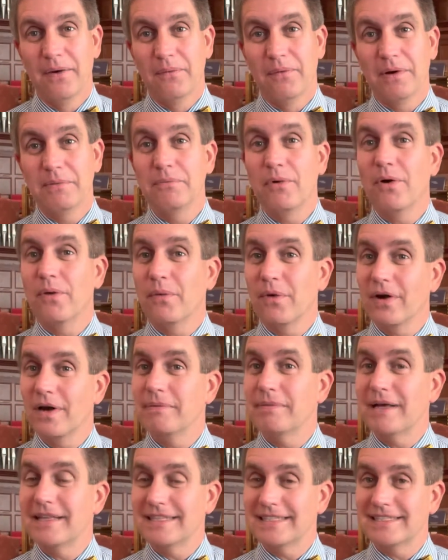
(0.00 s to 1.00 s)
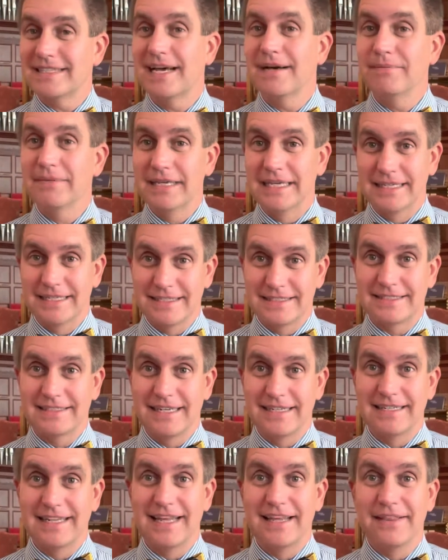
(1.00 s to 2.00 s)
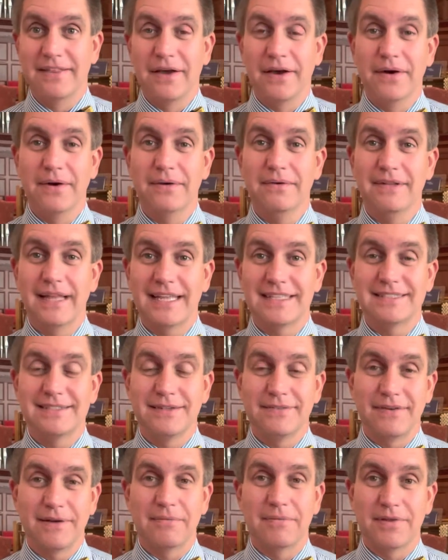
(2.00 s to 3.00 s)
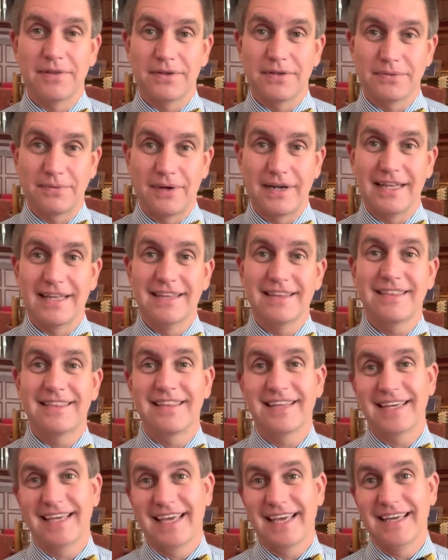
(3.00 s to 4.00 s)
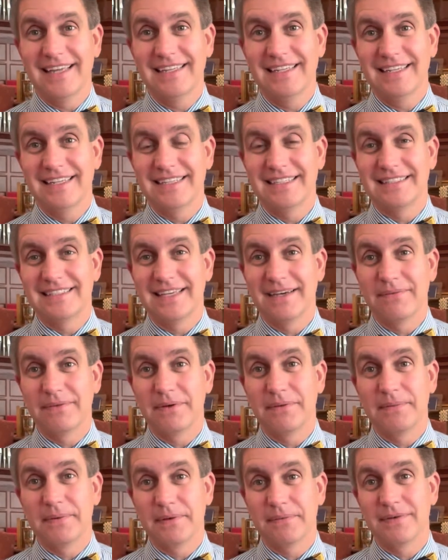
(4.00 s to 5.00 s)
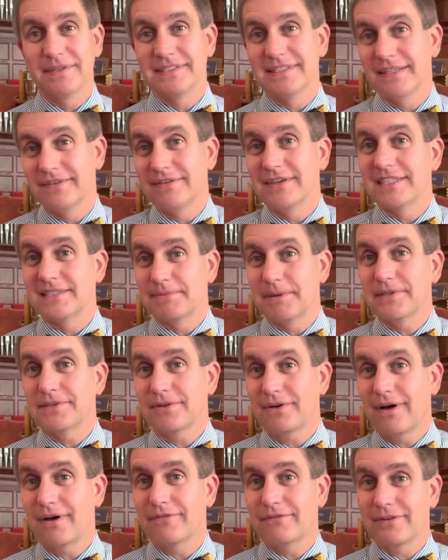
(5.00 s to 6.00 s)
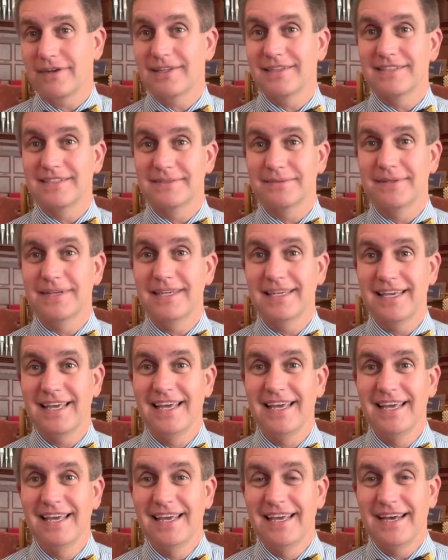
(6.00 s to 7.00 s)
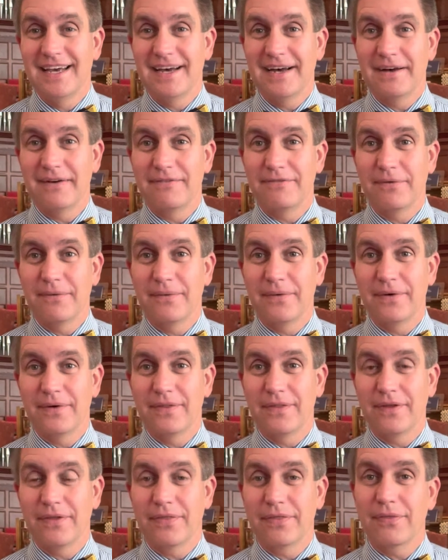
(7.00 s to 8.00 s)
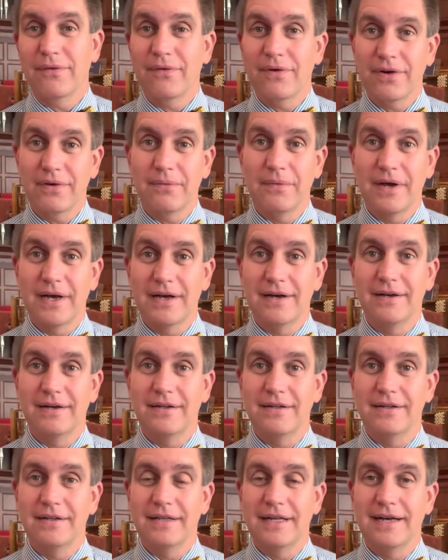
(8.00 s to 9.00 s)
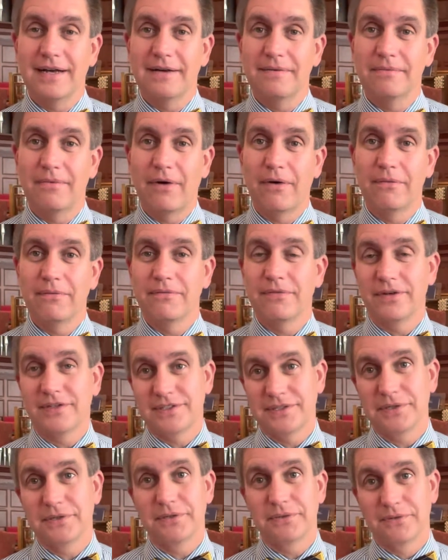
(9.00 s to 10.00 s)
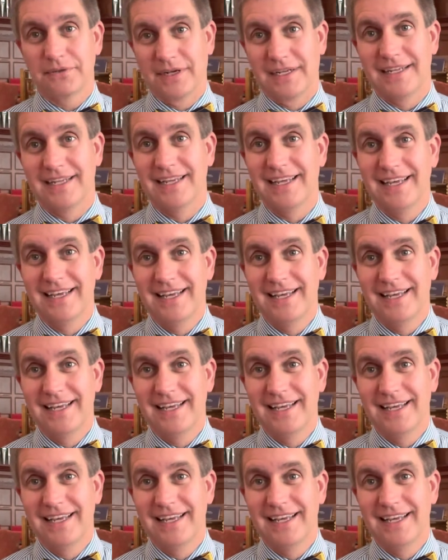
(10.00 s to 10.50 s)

One more word about this coming Sunday, though, that's November the 20th, again, is that we will be receiving a special offering this week for the Thornwell Home for Children.